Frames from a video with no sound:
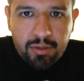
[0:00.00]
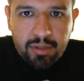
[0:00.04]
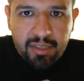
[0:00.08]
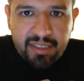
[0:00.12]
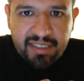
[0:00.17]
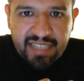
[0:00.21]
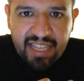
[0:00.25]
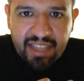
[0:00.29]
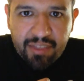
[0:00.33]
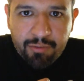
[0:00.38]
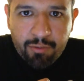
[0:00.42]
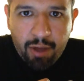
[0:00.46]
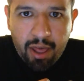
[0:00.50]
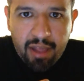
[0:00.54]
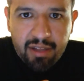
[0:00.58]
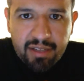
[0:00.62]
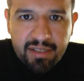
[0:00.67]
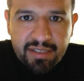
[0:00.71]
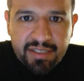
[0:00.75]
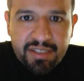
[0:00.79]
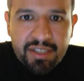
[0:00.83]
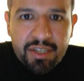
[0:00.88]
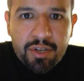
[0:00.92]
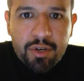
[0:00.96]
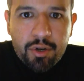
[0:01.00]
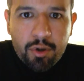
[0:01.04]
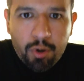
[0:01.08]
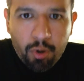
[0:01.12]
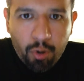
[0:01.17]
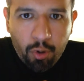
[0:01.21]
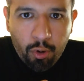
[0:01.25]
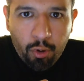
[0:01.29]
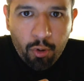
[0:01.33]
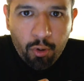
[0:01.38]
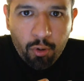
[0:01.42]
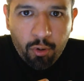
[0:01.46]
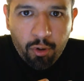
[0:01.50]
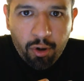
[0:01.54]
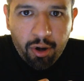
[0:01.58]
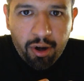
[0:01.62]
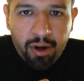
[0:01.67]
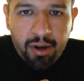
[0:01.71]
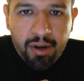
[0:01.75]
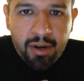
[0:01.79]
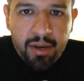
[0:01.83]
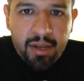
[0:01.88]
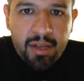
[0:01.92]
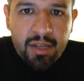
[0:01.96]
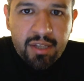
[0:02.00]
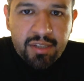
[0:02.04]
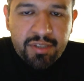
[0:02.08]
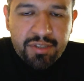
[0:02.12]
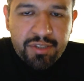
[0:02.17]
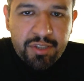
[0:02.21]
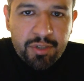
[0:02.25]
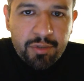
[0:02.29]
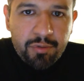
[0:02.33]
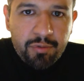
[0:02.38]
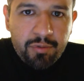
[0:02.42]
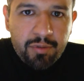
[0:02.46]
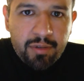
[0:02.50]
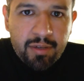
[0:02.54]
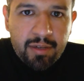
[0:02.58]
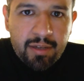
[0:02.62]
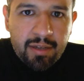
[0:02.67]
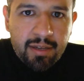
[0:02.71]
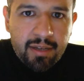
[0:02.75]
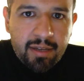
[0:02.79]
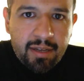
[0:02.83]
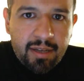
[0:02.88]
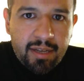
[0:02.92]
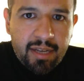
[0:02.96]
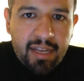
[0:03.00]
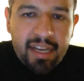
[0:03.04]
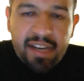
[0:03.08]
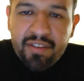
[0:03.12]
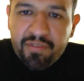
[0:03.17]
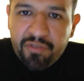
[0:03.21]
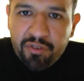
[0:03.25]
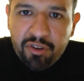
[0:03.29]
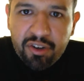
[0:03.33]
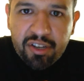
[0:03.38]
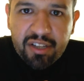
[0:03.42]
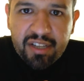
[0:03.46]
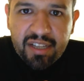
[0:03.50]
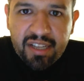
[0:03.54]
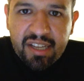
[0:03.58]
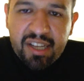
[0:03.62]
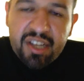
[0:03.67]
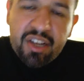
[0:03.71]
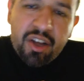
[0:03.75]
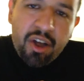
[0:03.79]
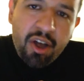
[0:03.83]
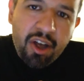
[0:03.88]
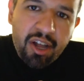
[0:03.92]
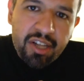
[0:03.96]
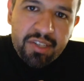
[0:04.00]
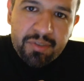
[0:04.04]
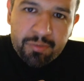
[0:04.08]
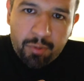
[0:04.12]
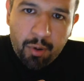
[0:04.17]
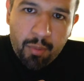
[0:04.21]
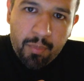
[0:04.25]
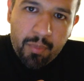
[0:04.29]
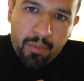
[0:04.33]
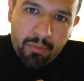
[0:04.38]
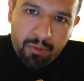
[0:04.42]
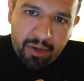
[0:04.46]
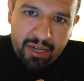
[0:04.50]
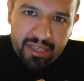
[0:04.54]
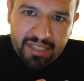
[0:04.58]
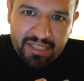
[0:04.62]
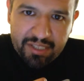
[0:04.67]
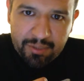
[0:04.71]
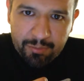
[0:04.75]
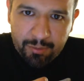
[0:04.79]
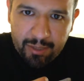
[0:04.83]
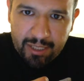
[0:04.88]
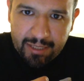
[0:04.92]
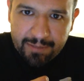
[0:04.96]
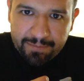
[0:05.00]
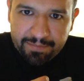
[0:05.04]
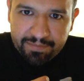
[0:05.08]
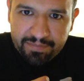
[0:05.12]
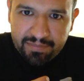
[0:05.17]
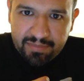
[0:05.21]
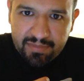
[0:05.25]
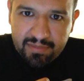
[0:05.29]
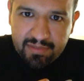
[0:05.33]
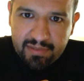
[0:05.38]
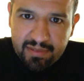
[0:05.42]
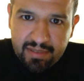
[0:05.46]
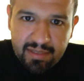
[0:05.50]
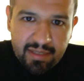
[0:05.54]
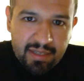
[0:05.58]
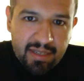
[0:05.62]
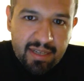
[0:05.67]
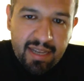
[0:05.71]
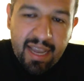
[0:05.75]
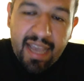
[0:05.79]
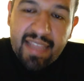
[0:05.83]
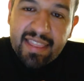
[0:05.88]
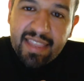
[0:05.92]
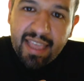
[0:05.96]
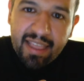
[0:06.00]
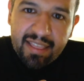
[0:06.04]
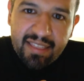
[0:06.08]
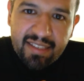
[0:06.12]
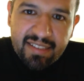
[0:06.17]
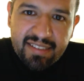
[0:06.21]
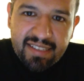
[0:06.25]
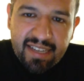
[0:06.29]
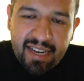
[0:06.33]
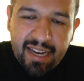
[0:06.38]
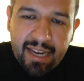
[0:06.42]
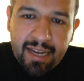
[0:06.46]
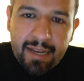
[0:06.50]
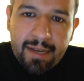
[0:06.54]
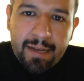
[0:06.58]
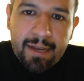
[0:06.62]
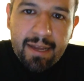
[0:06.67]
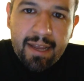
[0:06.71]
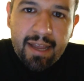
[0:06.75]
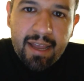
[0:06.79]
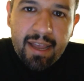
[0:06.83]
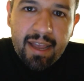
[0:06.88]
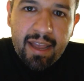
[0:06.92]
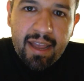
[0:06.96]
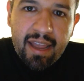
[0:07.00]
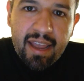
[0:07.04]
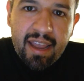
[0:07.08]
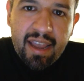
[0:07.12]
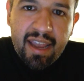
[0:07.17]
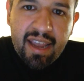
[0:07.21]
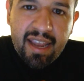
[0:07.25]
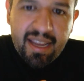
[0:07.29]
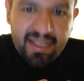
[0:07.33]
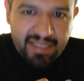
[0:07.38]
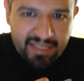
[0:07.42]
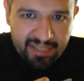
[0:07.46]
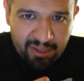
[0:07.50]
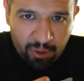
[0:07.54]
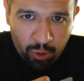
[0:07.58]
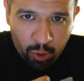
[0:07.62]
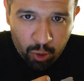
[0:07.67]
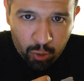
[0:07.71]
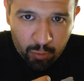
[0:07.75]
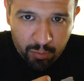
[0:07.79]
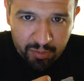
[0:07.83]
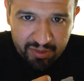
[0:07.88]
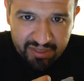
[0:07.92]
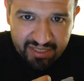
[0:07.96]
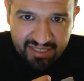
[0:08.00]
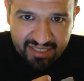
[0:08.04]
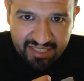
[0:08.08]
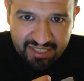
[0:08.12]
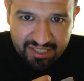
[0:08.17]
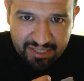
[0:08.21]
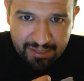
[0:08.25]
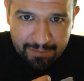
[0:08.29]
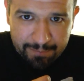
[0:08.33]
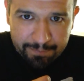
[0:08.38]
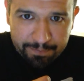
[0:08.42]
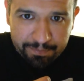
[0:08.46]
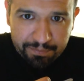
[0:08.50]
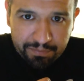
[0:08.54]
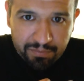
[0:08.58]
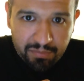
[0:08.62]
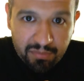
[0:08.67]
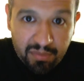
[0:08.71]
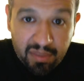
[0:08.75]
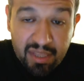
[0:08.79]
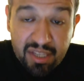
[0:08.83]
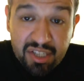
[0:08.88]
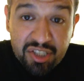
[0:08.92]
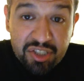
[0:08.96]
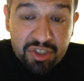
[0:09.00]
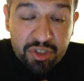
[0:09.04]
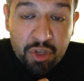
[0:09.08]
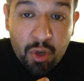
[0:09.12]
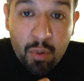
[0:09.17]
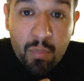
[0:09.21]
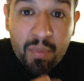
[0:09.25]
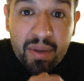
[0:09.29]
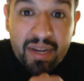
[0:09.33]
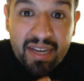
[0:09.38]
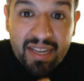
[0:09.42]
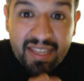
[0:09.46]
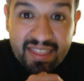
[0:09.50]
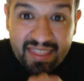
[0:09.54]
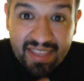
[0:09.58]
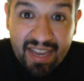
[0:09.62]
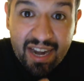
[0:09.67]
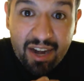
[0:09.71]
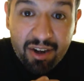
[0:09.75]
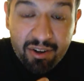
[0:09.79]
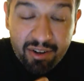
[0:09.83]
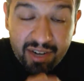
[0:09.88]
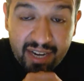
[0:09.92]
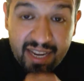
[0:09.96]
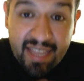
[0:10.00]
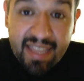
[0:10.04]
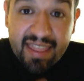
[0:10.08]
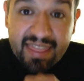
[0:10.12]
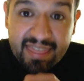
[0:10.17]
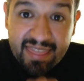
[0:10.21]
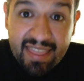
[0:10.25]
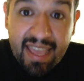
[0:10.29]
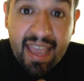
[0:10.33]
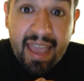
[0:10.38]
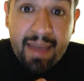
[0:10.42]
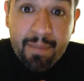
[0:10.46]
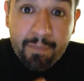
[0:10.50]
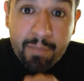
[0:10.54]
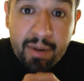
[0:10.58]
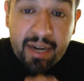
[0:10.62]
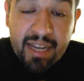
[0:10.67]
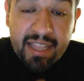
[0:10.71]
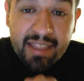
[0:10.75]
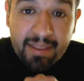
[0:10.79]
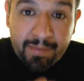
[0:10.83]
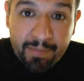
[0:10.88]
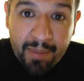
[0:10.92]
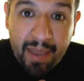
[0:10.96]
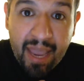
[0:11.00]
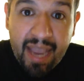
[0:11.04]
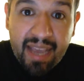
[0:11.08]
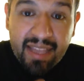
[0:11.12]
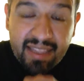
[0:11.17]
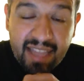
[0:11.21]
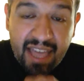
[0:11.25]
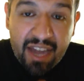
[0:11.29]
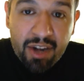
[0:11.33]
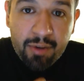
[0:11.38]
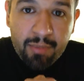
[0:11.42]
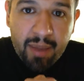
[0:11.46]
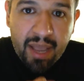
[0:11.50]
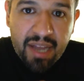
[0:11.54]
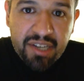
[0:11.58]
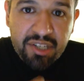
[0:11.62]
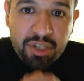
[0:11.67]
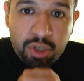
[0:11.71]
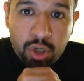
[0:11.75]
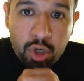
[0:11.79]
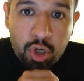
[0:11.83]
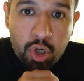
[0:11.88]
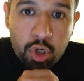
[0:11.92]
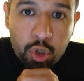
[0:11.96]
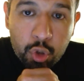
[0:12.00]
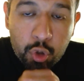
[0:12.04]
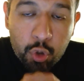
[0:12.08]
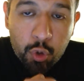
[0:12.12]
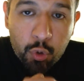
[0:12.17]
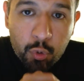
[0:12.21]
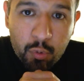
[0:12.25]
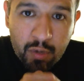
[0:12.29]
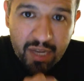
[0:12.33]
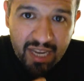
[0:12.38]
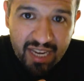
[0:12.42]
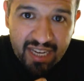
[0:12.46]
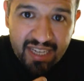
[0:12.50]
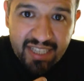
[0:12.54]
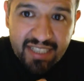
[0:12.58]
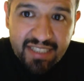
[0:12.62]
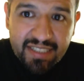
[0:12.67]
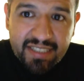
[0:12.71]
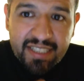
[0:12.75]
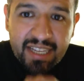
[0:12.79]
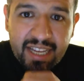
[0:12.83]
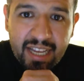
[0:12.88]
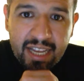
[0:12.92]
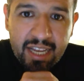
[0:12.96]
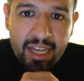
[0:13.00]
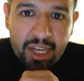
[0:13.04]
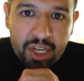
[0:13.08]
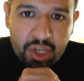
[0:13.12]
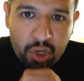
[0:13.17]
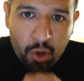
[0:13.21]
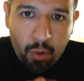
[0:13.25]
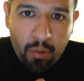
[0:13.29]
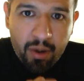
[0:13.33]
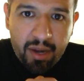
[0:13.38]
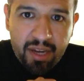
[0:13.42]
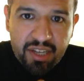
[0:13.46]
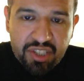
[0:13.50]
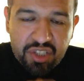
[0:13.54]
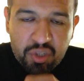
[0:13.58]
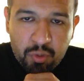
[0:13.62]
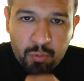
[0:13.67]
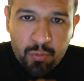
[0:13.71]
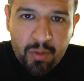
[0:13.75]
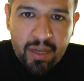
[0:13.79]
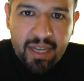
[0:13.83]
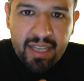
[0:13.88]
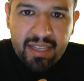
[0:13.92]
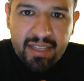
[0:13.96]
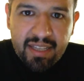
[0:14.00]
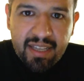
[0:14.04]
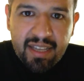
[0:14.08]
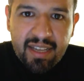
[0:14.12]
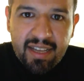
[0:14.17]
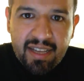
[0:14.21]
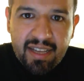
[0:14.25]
Seth Rollins or to inadvertently cause Roman Reigns to win. At the end of the day, it's a horrible decision. There's nobody there in that Money in the Bank ladder match who is going to win